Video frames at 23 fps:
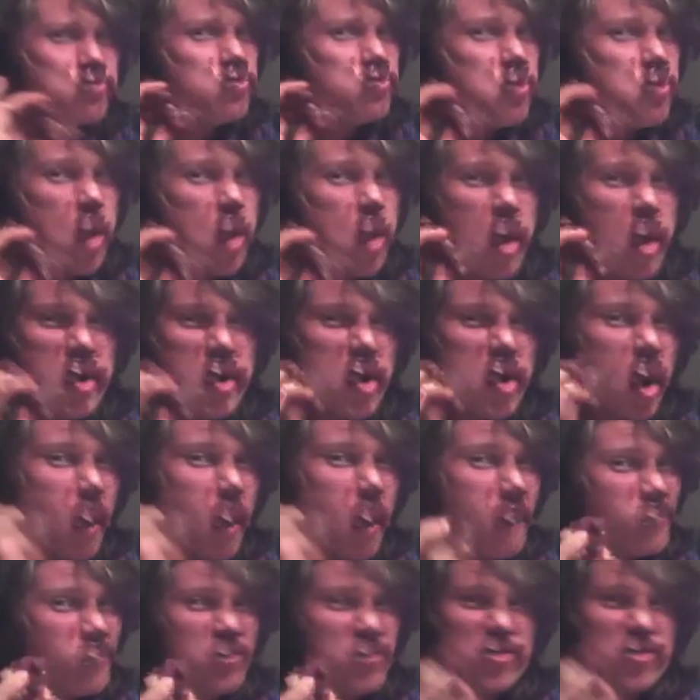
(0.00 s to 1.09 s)
really good.
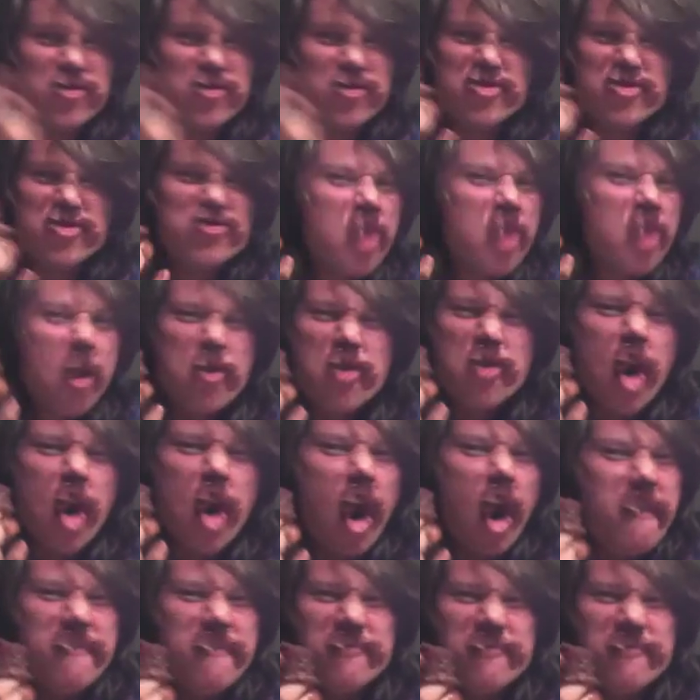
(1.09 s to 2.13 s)
So good.